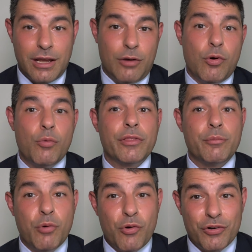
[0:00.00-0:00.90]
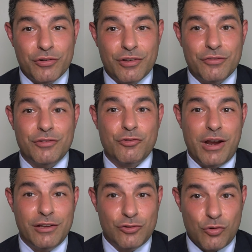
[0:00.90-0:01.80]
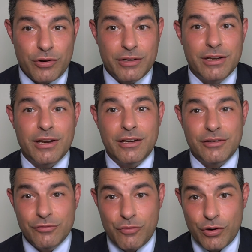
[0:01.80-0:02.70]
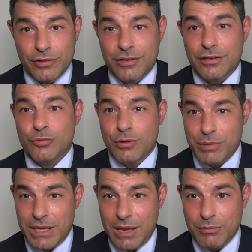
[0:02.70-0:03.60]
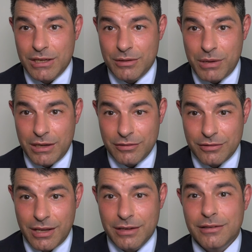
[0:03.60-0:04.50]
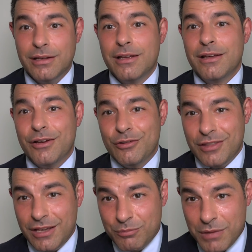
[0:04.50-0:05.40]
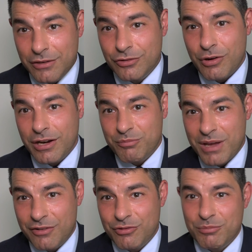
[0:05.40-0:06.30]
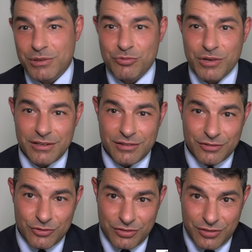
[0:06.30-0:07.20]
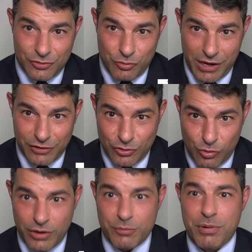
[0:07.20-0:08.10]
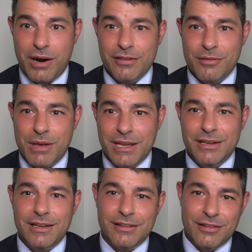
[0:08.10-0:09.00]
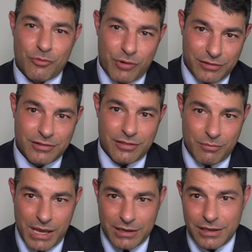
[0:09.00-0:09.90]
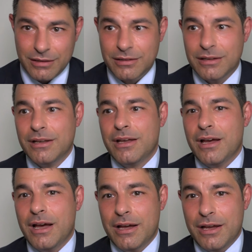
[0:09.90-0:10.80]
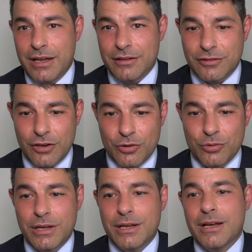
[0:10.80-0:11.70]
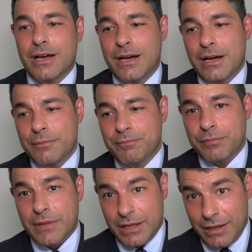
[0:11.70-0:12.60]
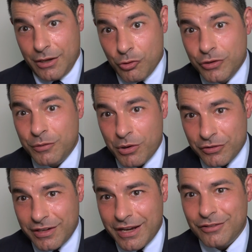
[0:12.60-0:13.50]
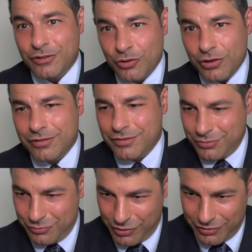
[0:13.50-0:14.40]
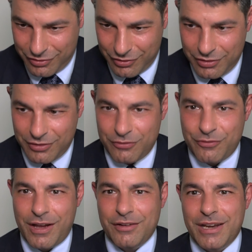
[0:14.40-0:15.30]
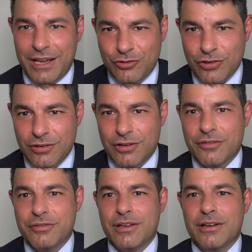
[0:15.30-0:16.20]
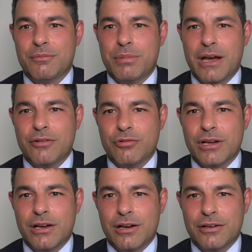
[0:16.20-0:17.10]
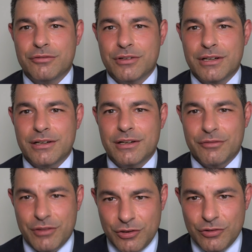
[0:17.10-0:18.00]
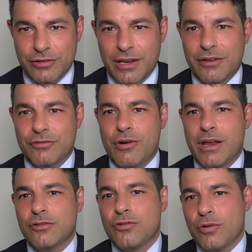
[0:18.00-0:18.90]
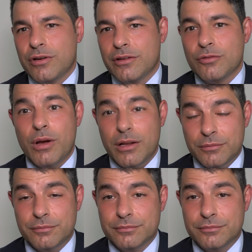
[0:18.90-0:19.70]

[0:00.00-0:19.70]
Now, what were the borders of Transjordan in 1946 when it became an independent state? It was the administrative boundary between the Transjordan part of the mandate and the rest of the mandate. And so Uti Possidetis Juris was the foundation of the boundary of the new state of Transjordan as well.